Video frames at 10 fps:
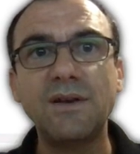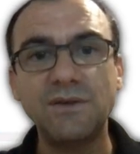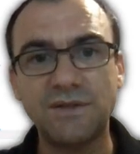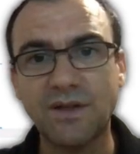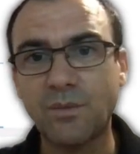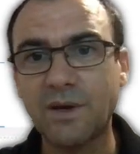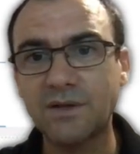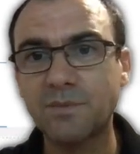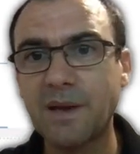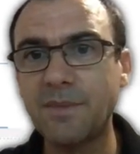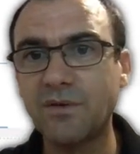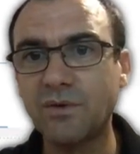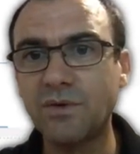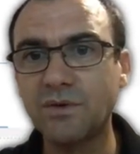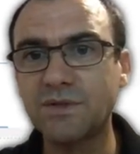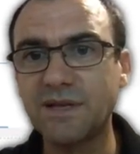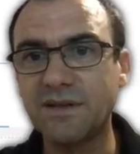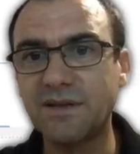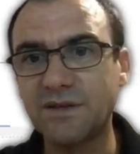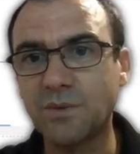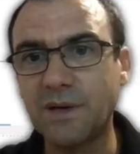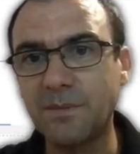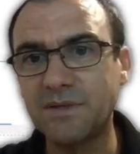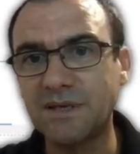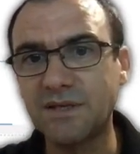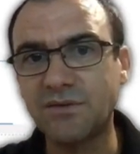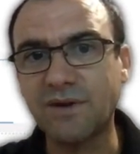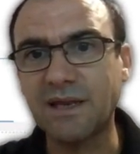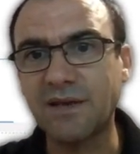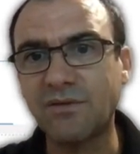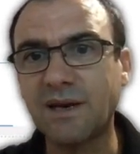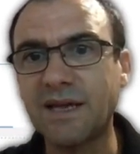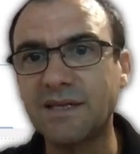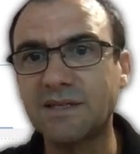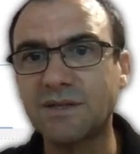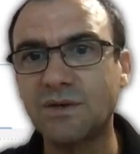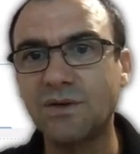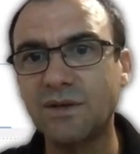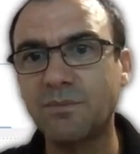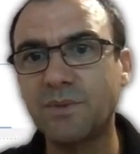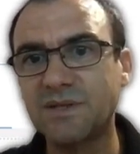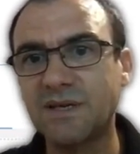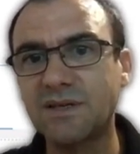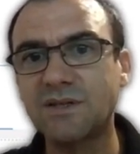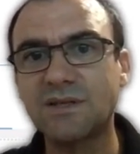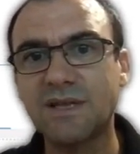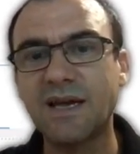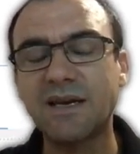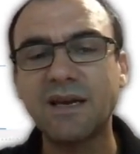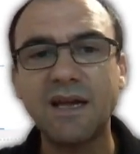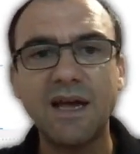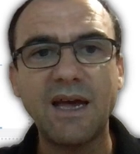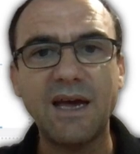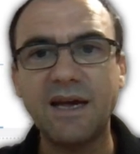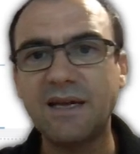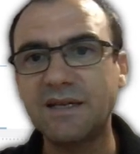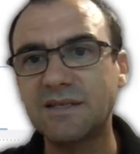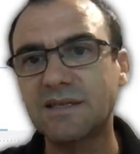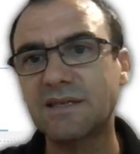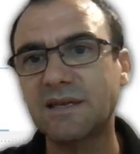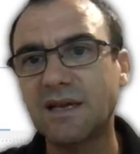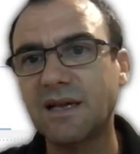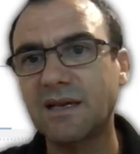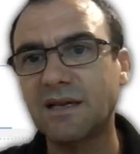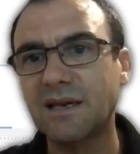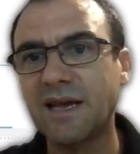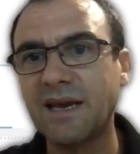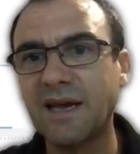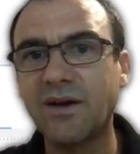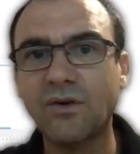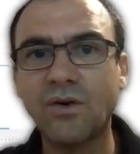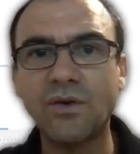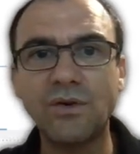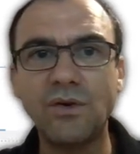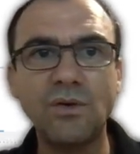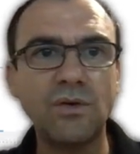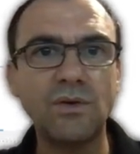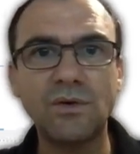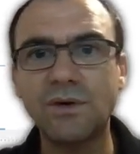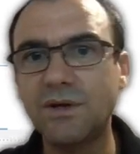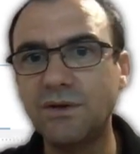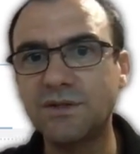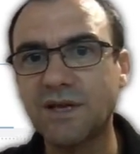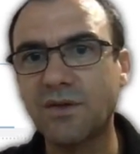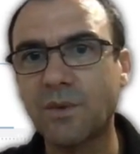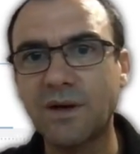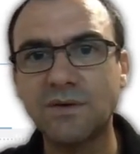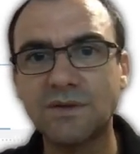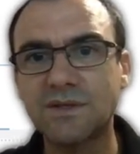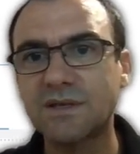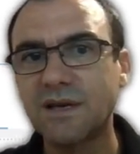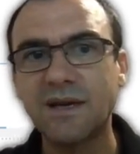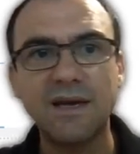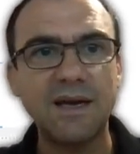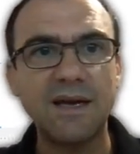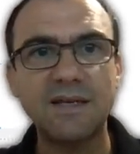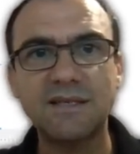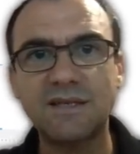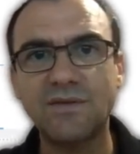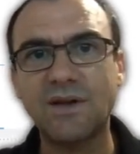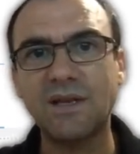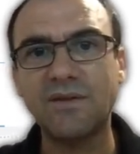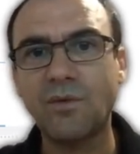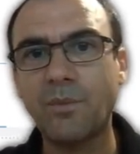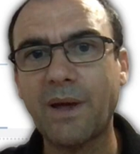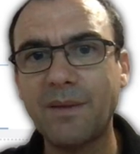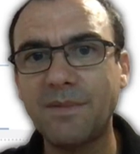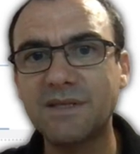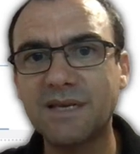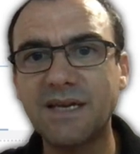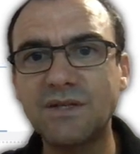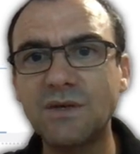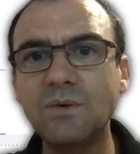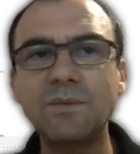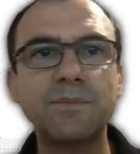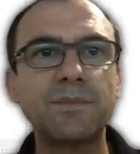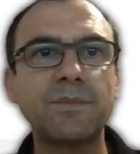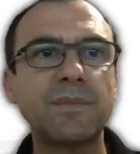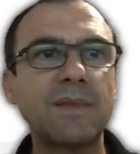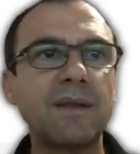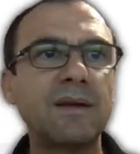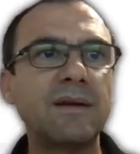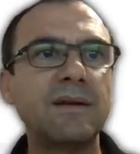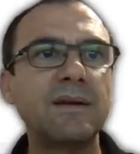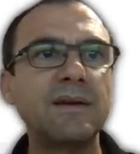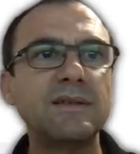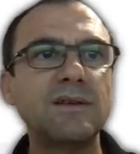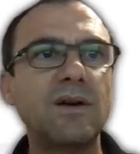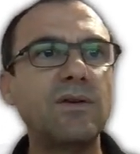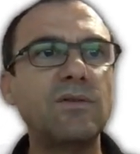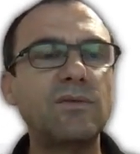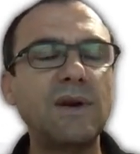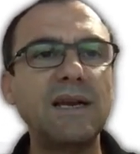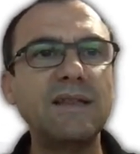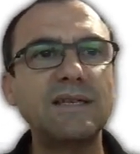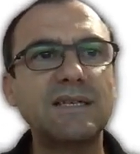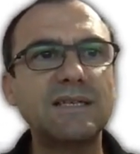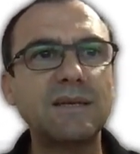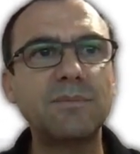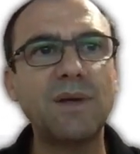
New South Wales payment rule, you'll see that the 20% directly relates to the percentage that is laid out on your New South Wales certificate level payment schedule. So really the system